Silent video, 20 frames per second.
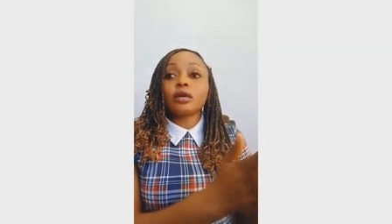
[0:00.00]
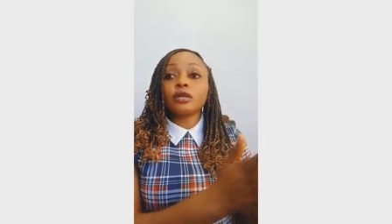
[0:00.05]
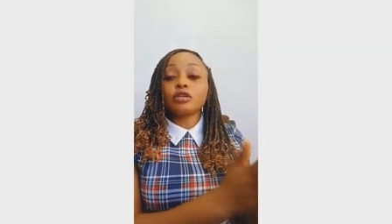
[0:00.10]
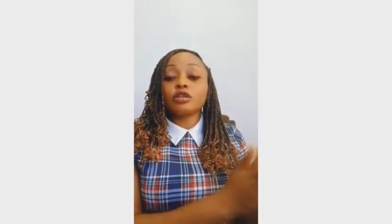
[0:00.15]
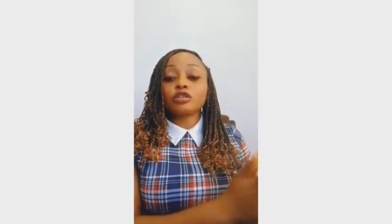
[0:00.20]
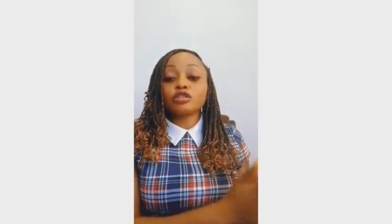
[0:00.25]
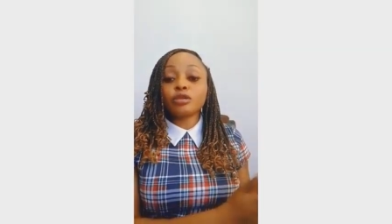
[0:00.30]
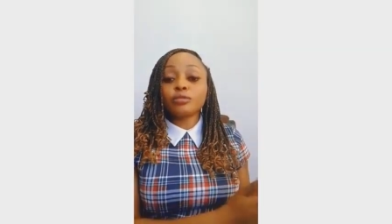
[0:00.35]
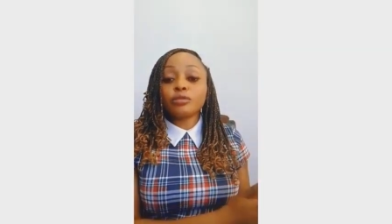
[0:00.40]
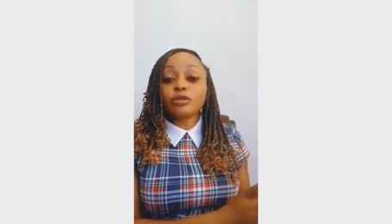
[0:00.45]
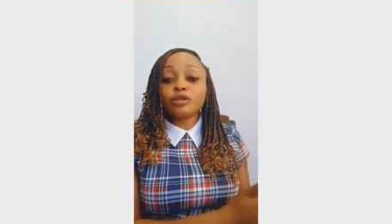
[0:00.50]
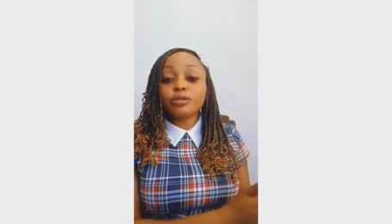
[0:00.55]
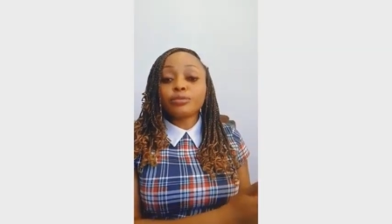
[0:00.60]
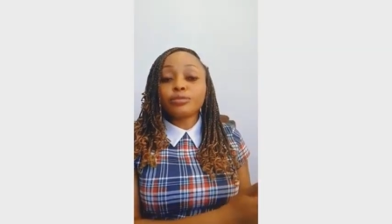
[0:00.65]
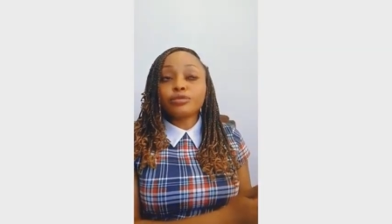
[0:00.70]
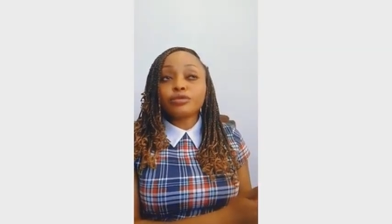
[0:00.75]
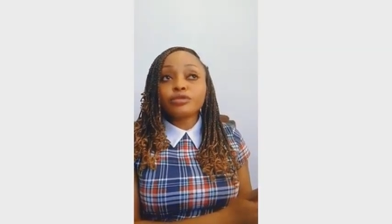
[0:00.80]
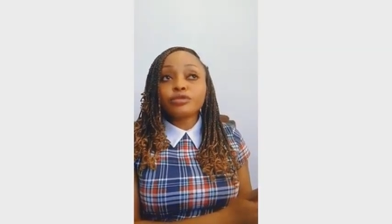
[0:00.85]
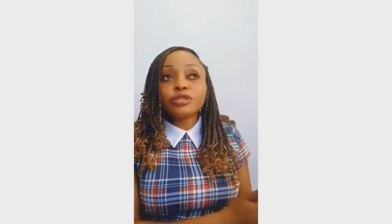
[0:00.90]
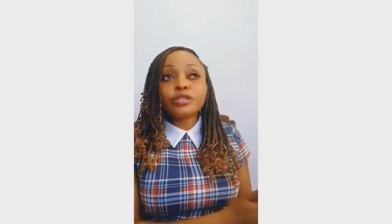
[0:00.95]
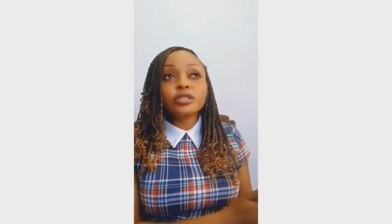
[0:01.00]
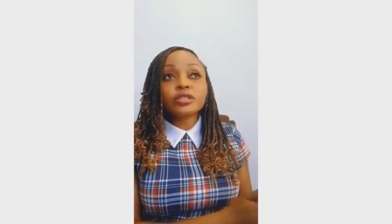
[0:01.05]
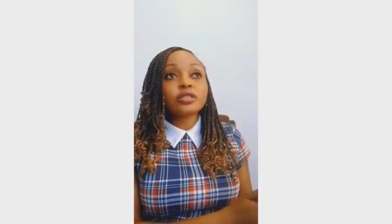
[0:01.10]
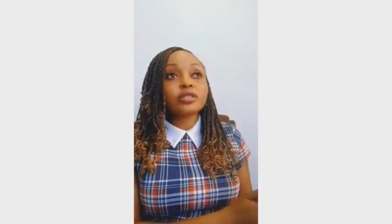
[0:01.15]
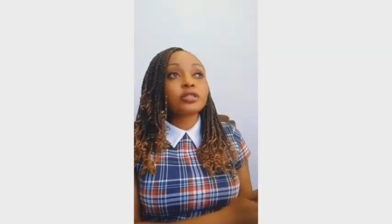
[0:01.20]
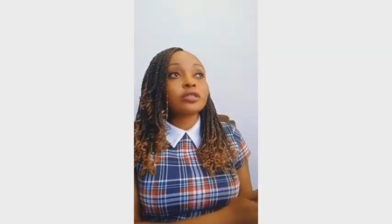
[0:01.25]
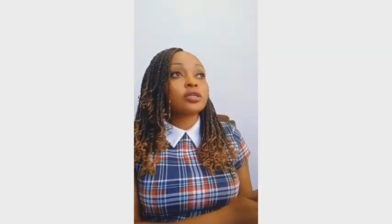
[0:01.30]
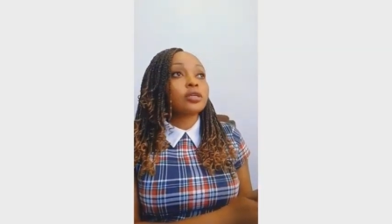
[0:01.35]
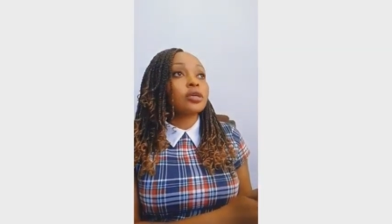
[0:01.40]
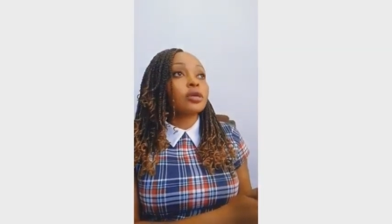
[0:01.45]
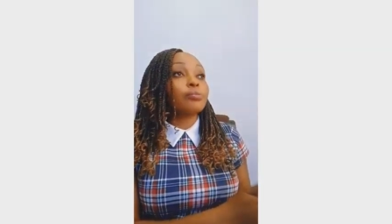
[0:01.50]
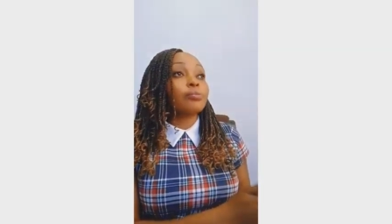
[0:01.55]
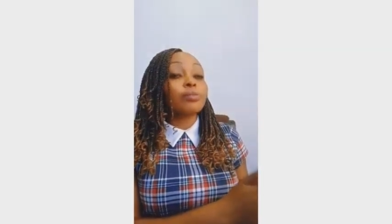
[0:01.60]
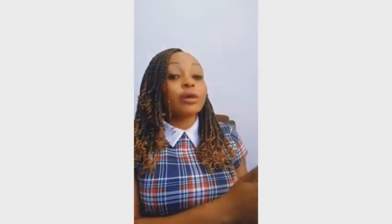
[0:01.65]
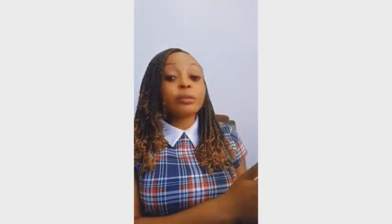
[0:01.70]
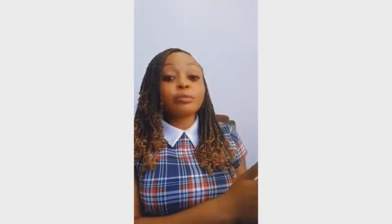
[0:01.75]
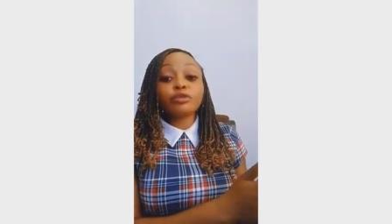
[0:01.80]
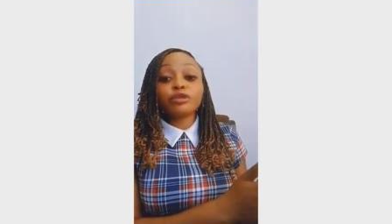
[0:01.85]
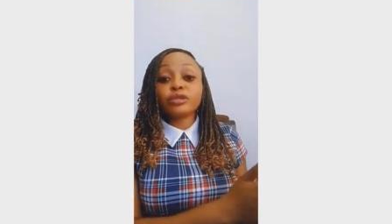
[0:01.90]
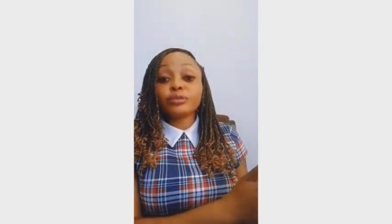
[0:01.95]
Dr. Murray Bruce,
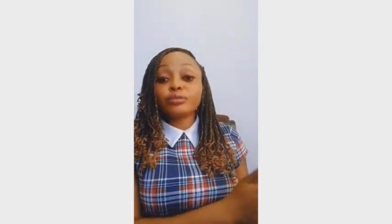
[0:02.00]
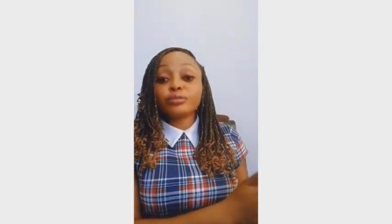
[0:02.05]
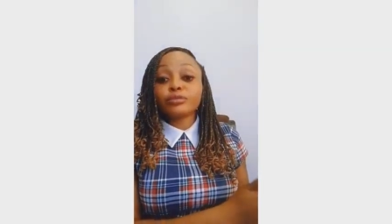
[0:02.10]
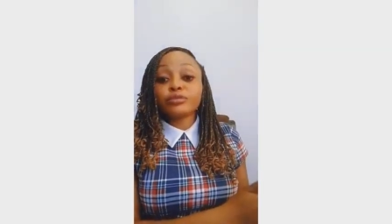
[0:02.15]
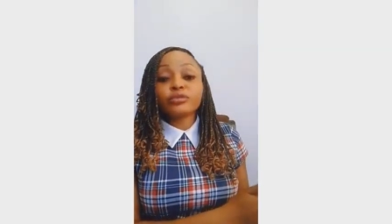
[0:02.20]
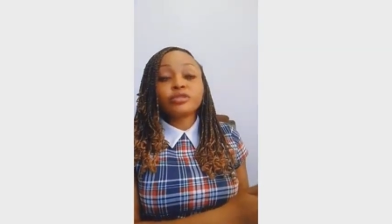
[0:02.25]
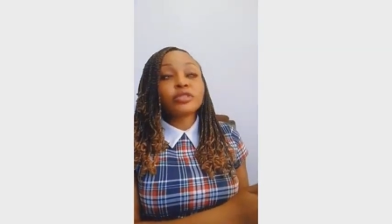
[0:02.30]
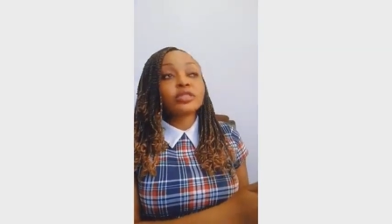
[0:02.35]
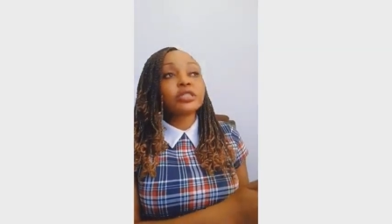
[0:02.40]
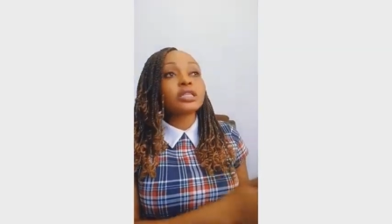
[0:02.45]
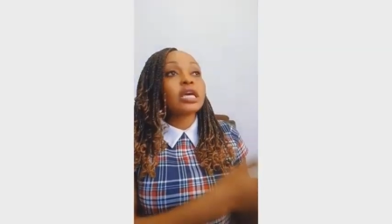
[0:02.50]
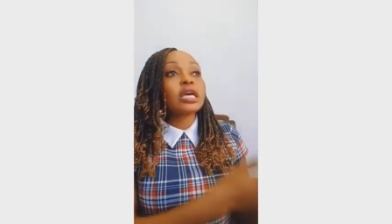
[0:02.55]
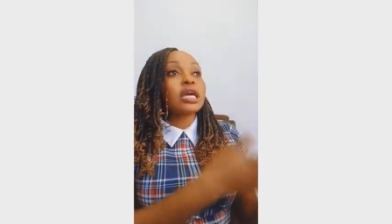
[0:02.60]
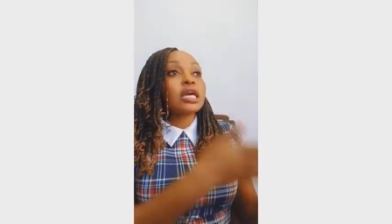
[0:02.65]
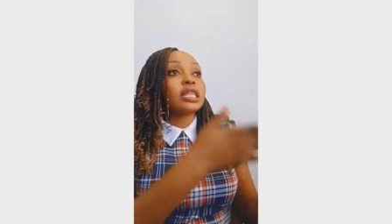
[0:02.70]
Ben Murray Bruce.